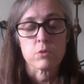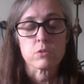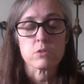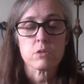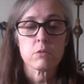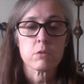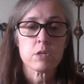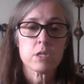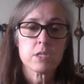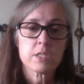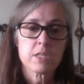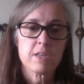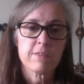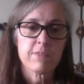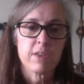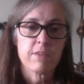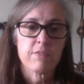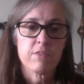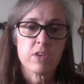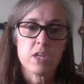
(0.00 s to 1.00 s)
So I'm going to see if
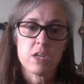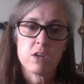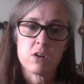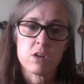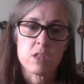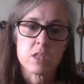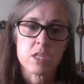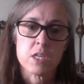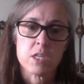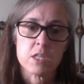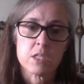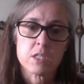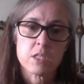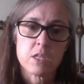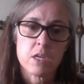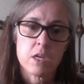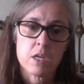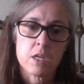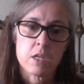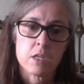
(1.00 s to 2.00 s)
they fit on these
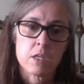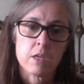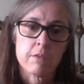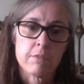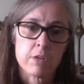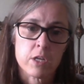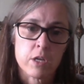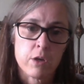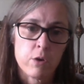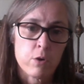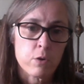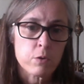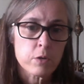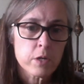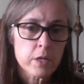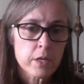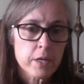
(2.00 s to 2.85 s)
and give it a go.